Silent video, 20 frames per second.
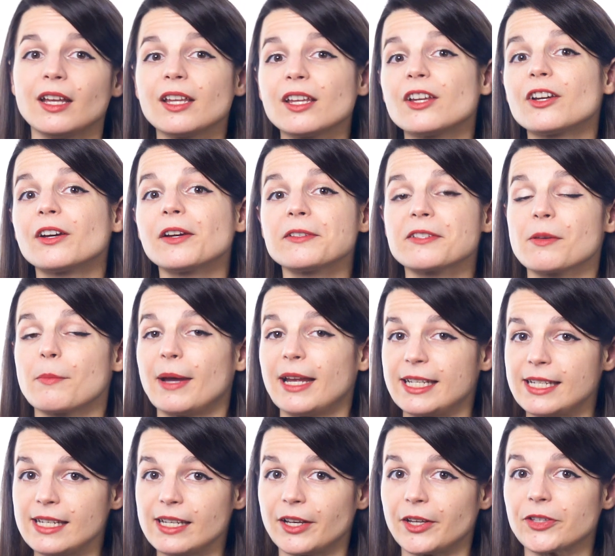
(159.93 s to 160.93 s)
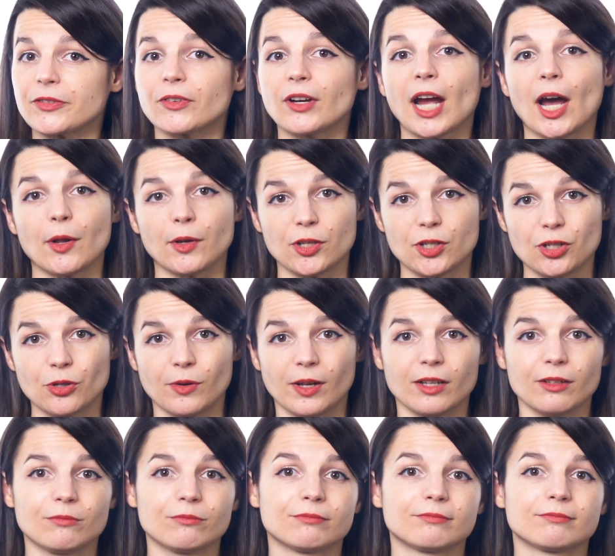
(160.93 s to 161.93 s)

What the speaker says: here are some ideas for how to do it.